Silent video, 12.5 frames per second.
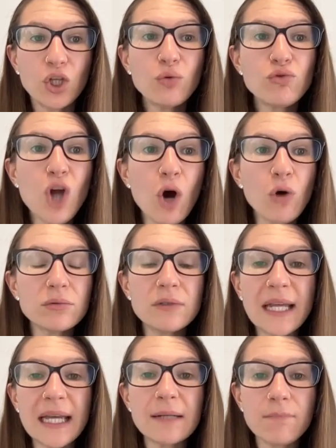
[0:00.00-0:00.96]
You don't
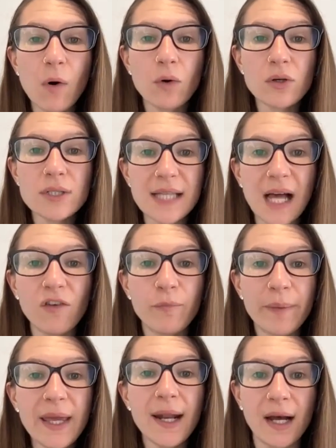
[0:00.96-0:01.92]
need more
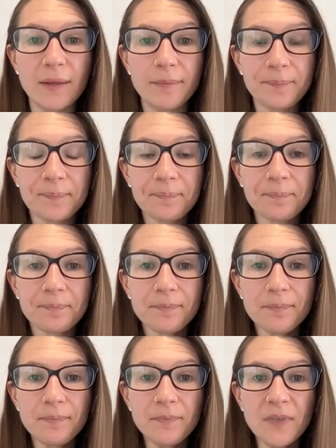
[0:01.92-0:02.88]
self-beat up.
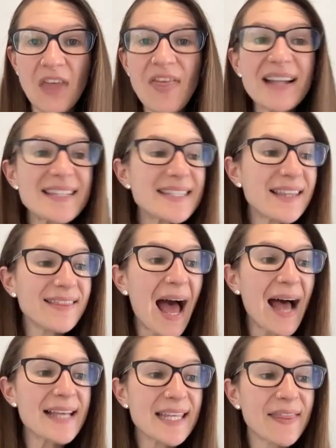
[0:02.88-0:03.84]
That's the
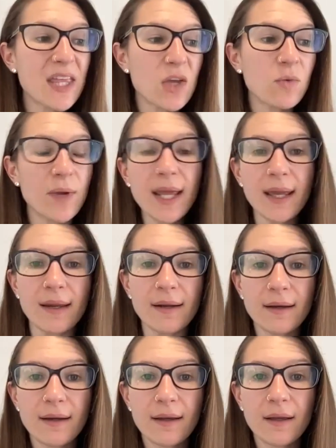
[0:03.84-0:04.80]
last thing that you need.